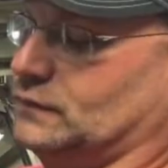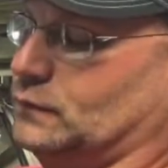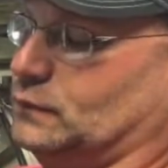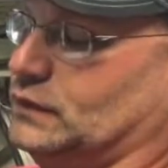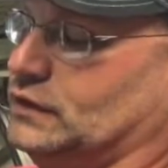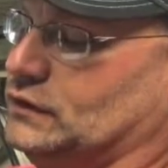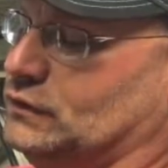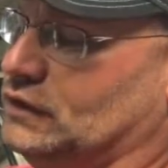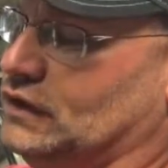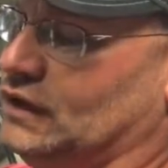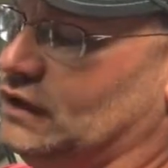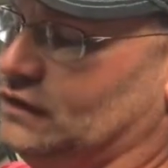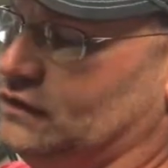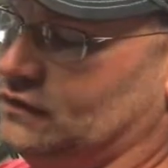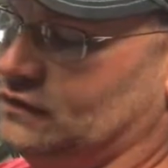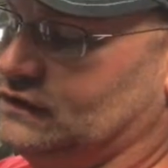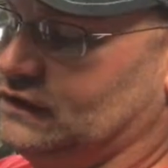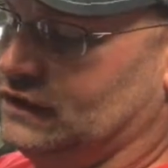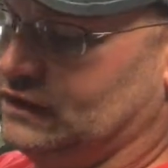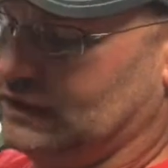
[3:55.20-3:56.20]
when you get
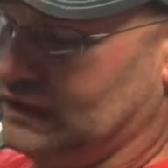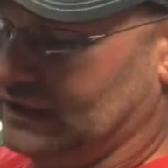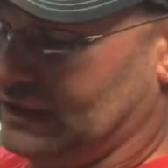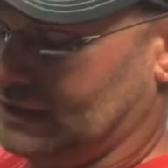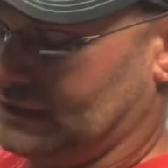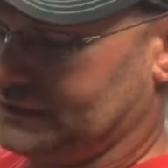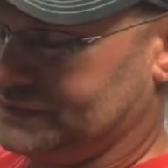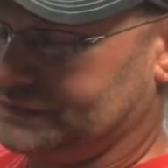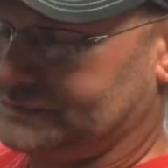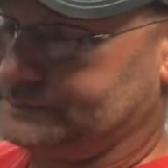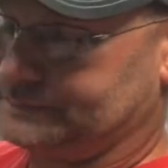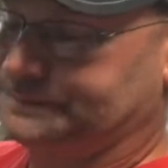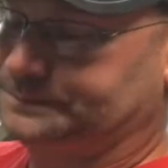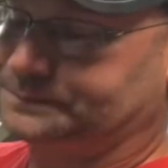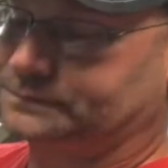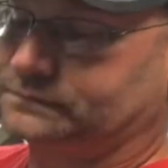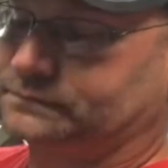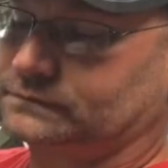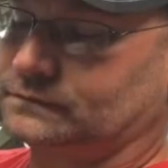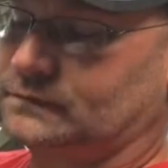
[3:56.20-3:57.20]
your decals,
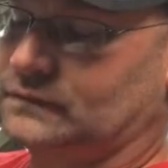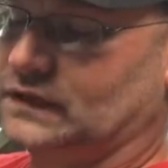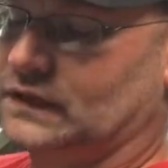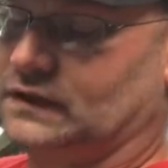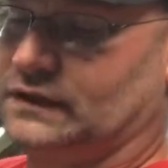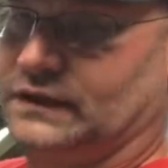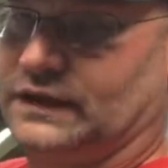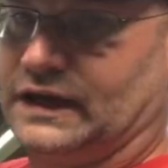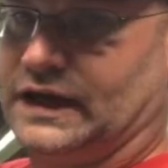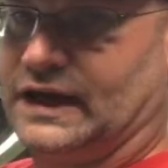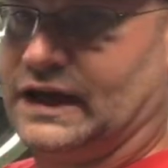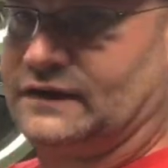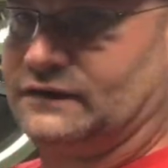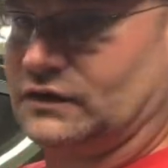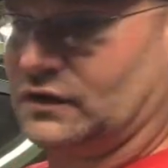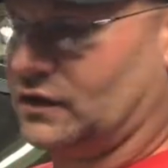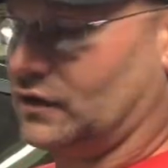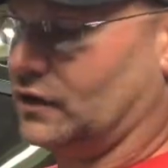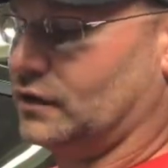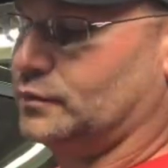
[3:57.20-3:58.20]
they have
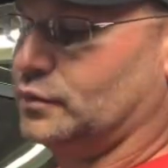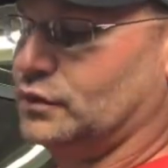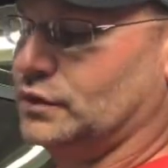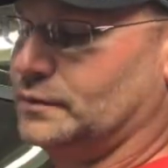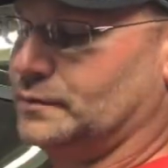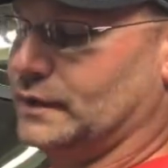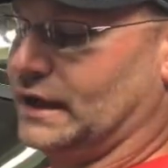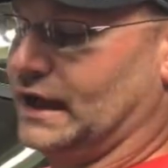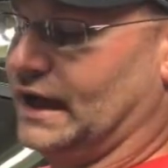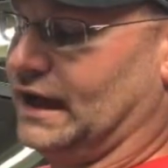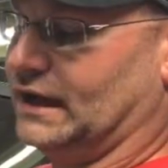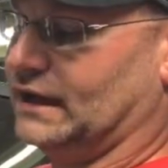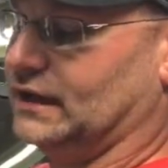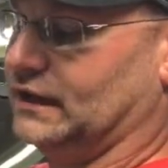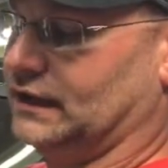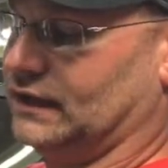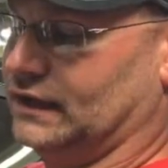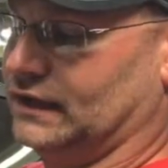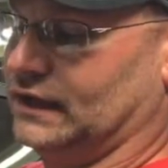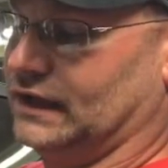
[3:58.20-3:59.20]
a cardboard back
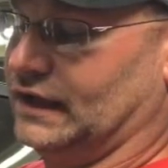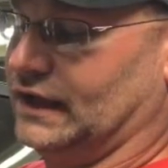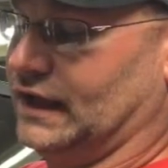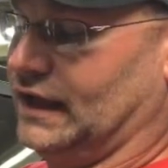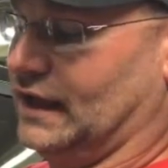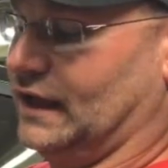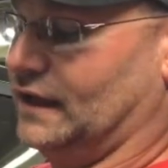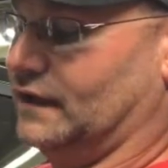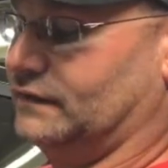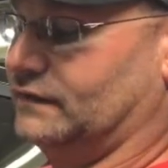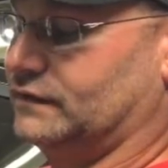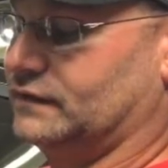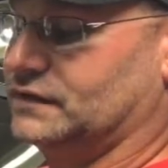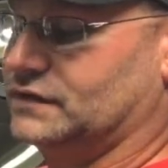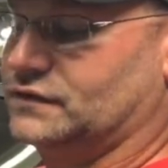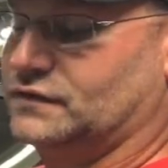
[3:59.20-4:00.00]
and they have this